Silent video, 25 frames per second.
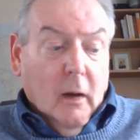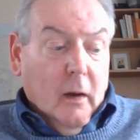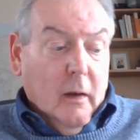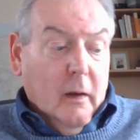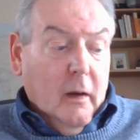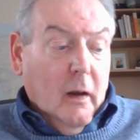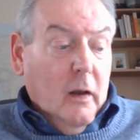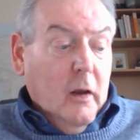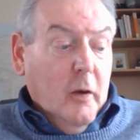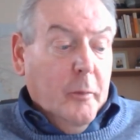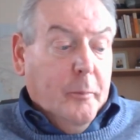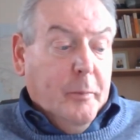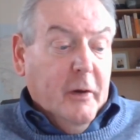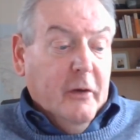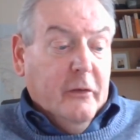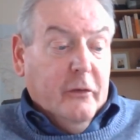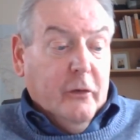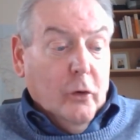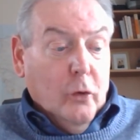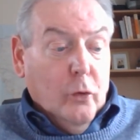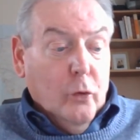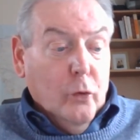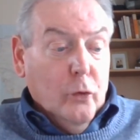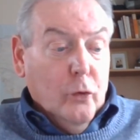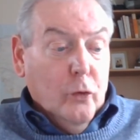The other piece
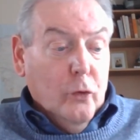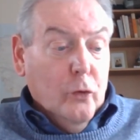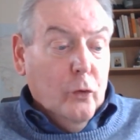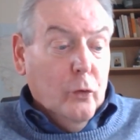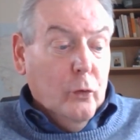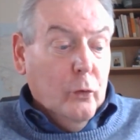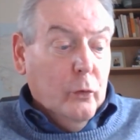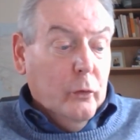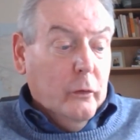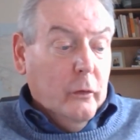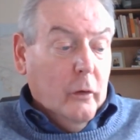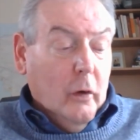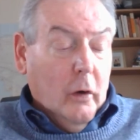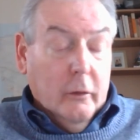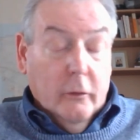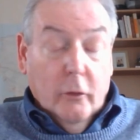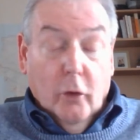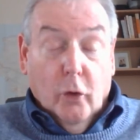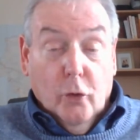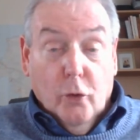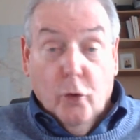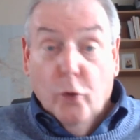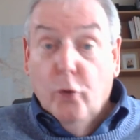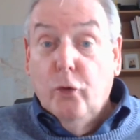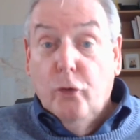of good news, or
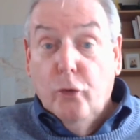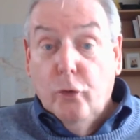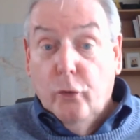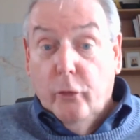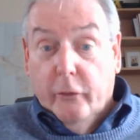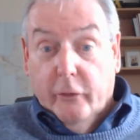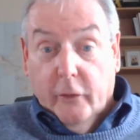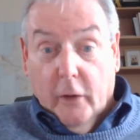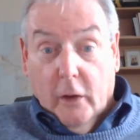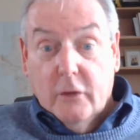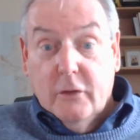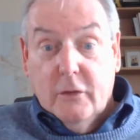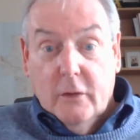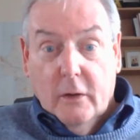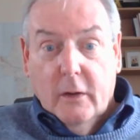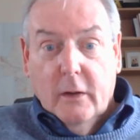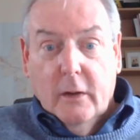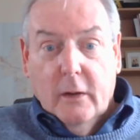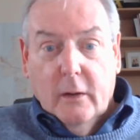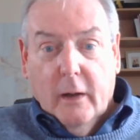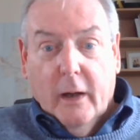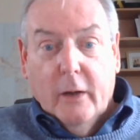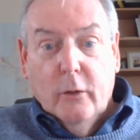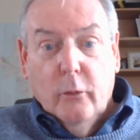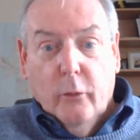not good news actually,
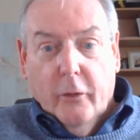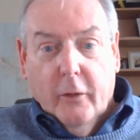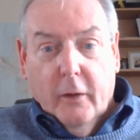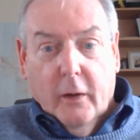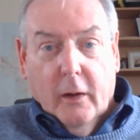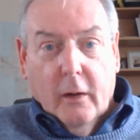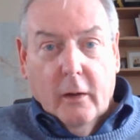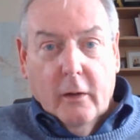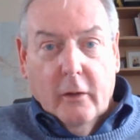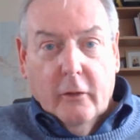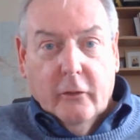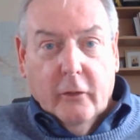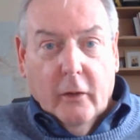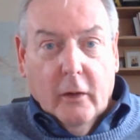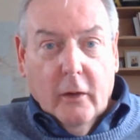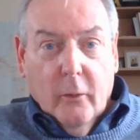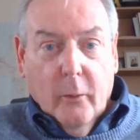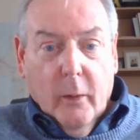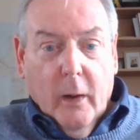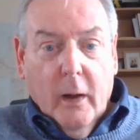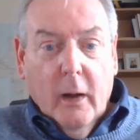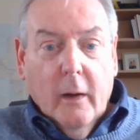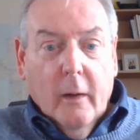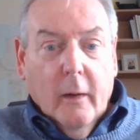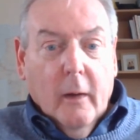I don't think it is
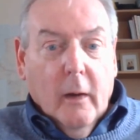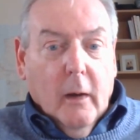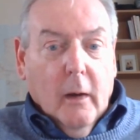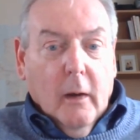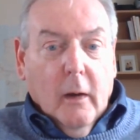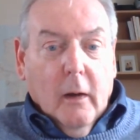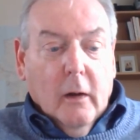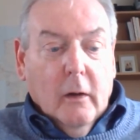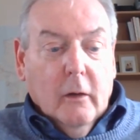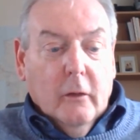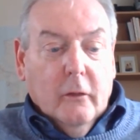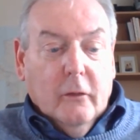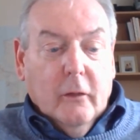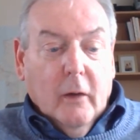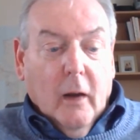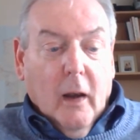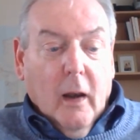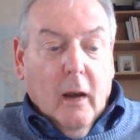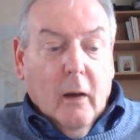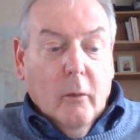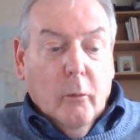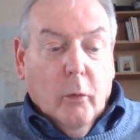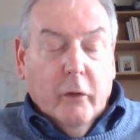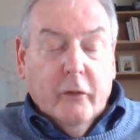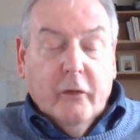anyway, is
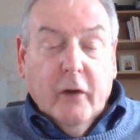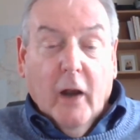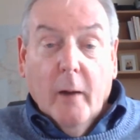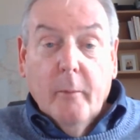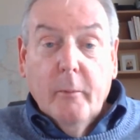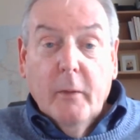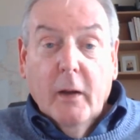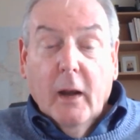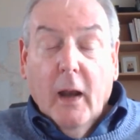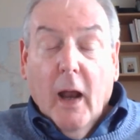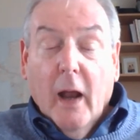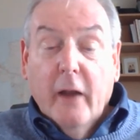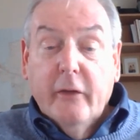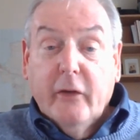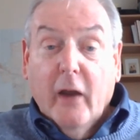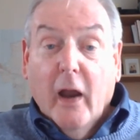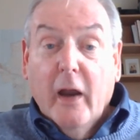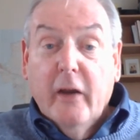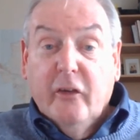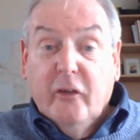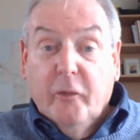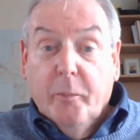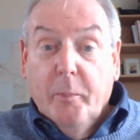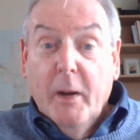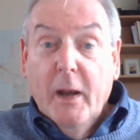what's happening as I
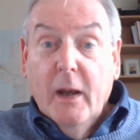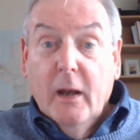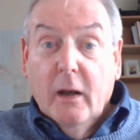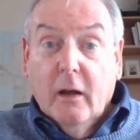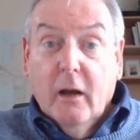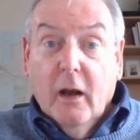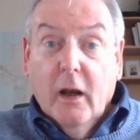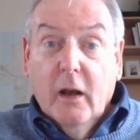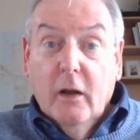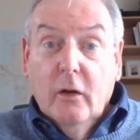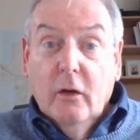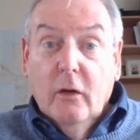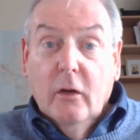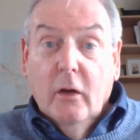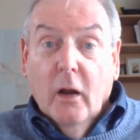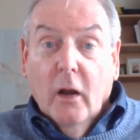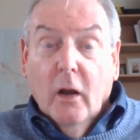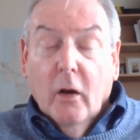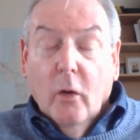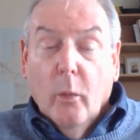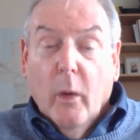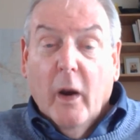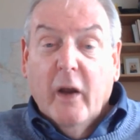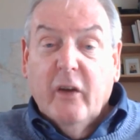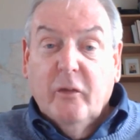speak in
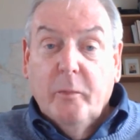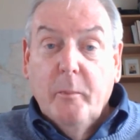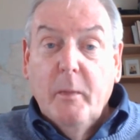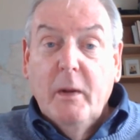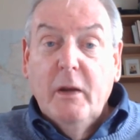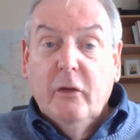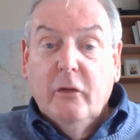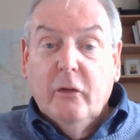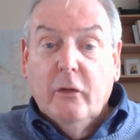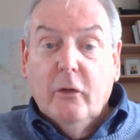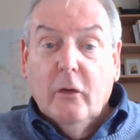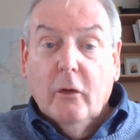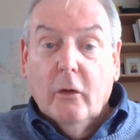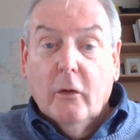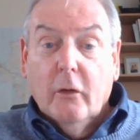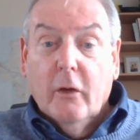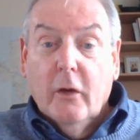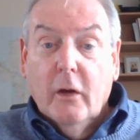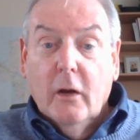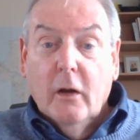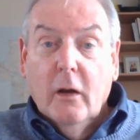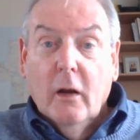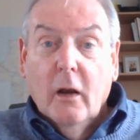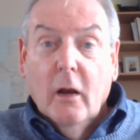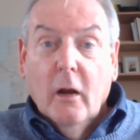Westminster,
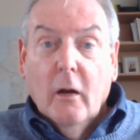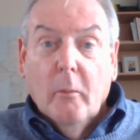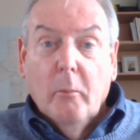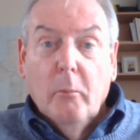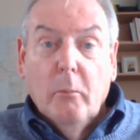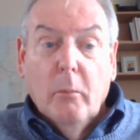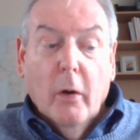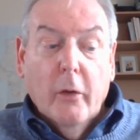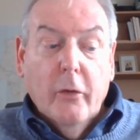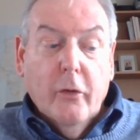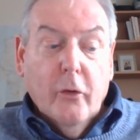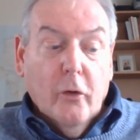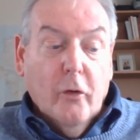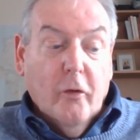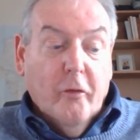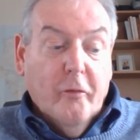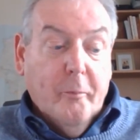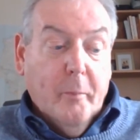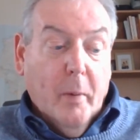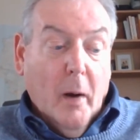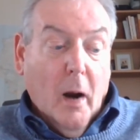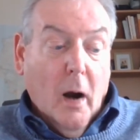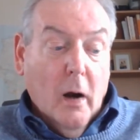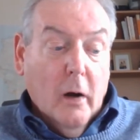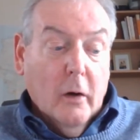the Mother of
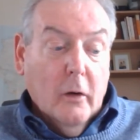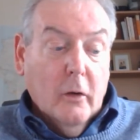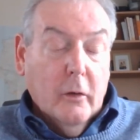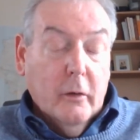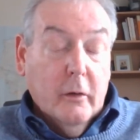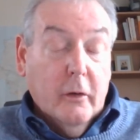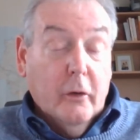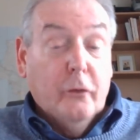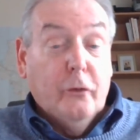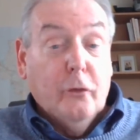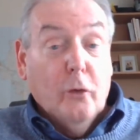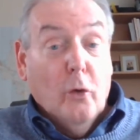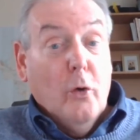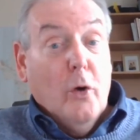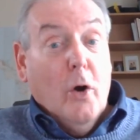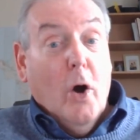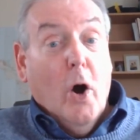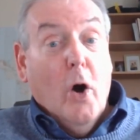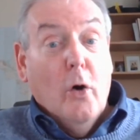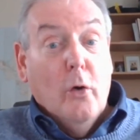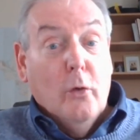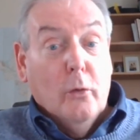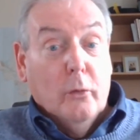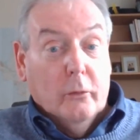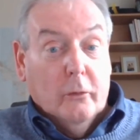Parliament, the
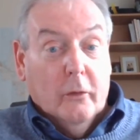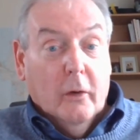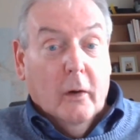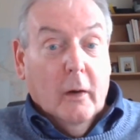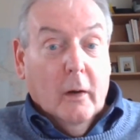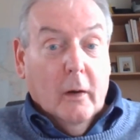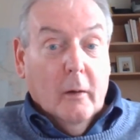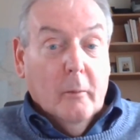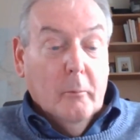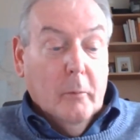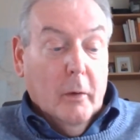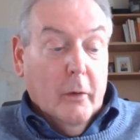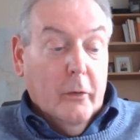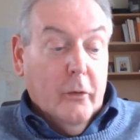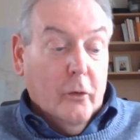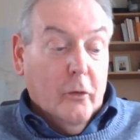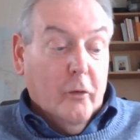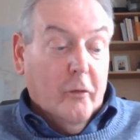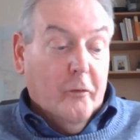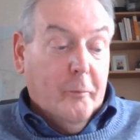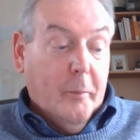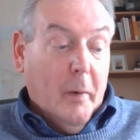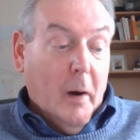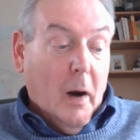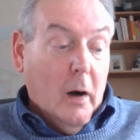so-called Mother
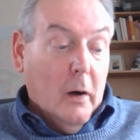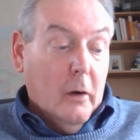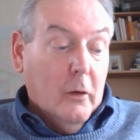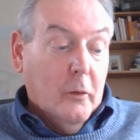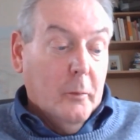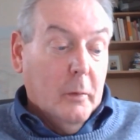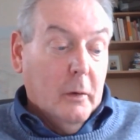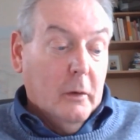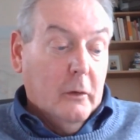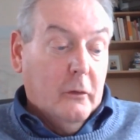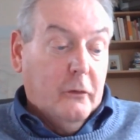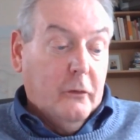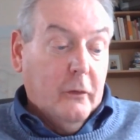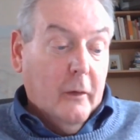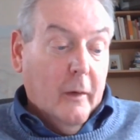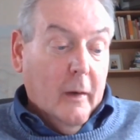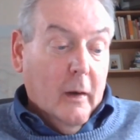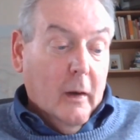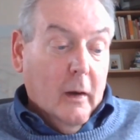of Parliament.